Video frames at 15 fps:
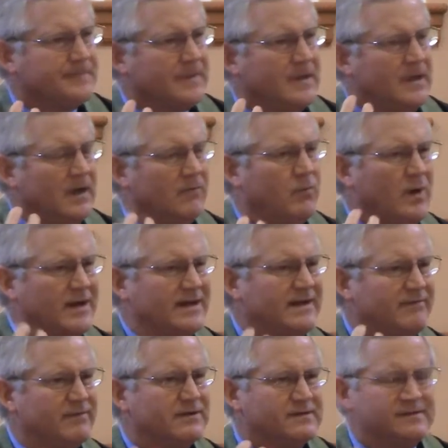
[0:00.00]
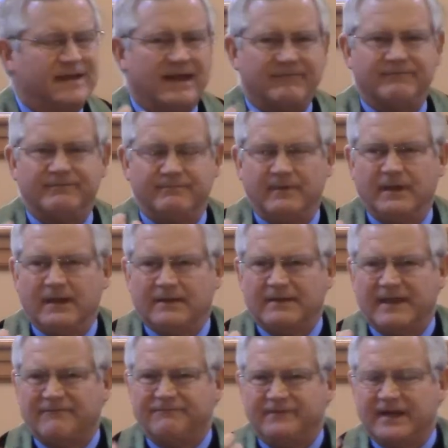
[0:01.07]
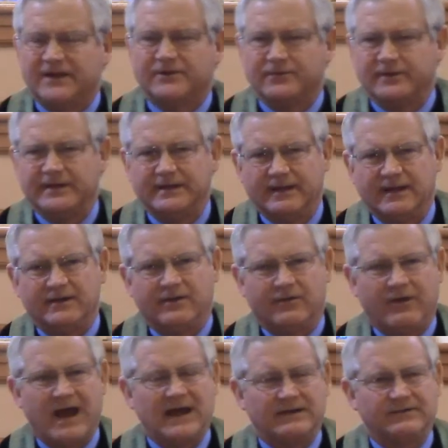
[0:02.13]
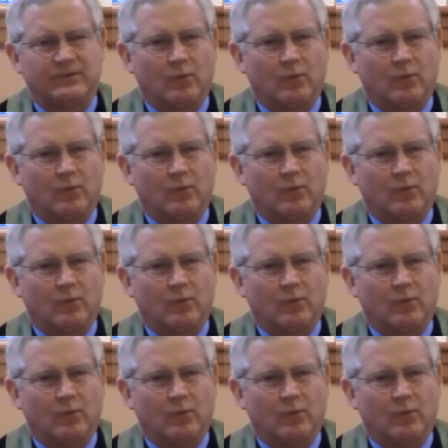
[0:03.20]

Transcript: of what difference that victory that Christ